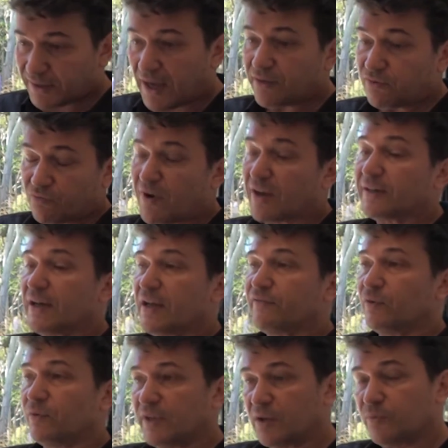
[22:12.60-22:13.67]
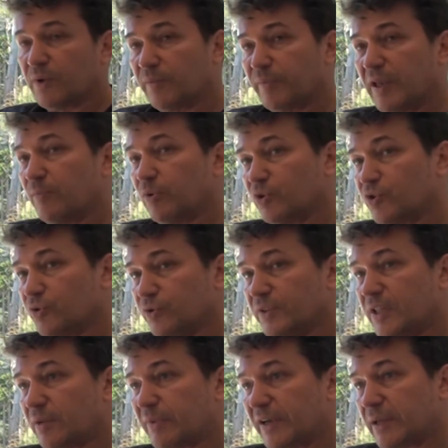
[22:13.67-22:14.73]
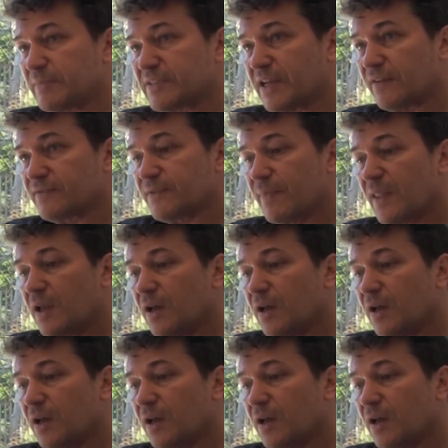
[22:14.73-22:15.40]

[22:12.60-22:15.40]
at the right level and will be able to do that by themselves.